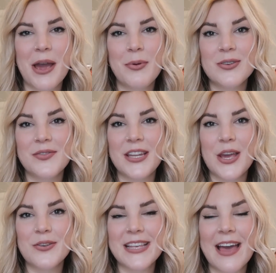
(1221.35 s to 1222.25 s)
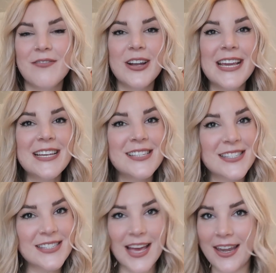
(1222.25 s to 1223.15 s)
I post videos every
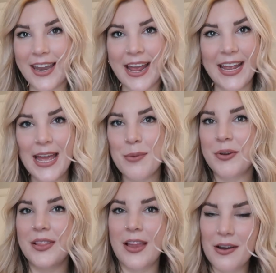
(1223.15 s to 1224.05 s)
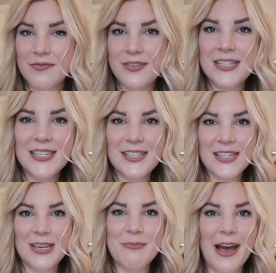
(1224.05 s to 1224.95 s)
Sunday and would love to
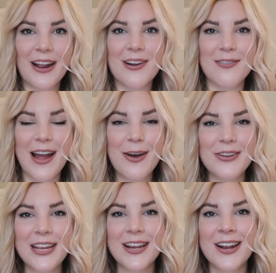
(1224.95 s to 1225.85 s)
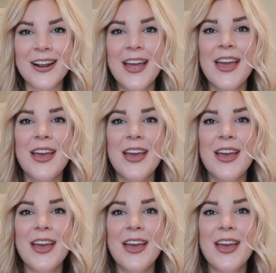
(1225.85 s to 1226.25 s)
see you back around here.